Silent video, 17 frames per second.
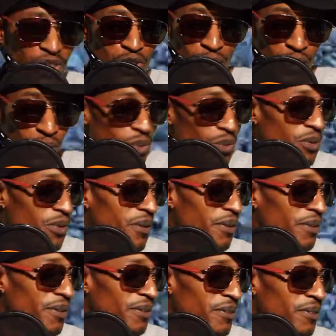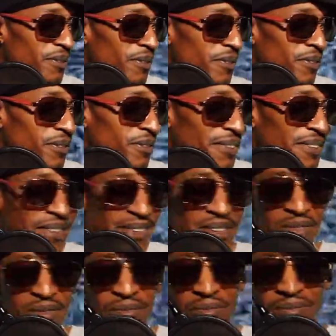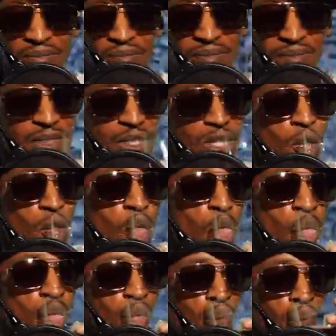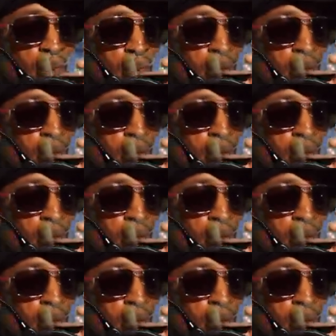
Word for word: the truth. Mm. You dig that?